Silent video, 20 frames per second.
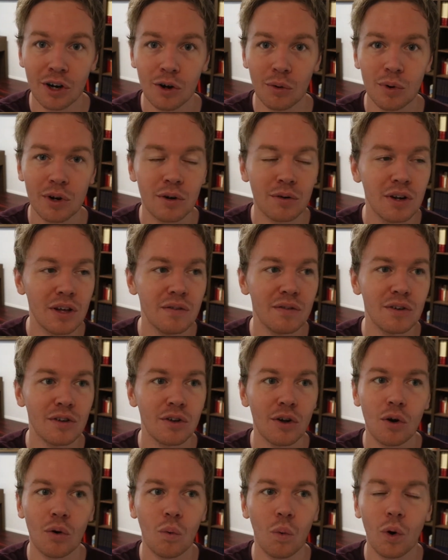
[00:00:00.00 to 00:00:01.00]
We don't even
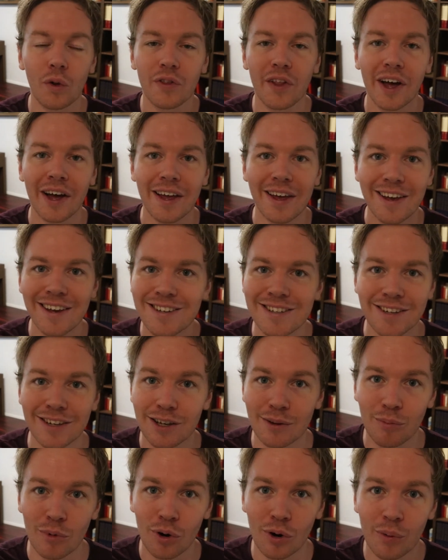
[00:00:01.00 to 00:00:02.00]
know what that is
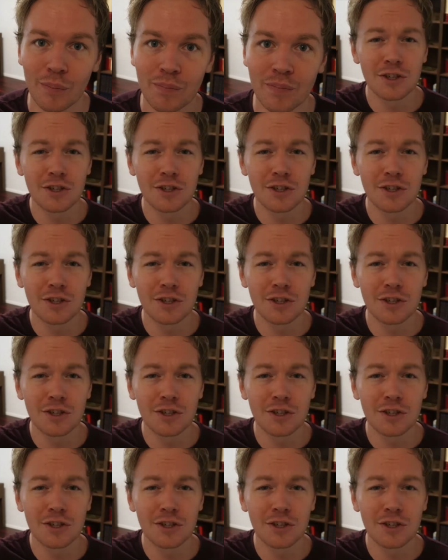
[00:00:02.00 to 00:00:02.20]
anymore.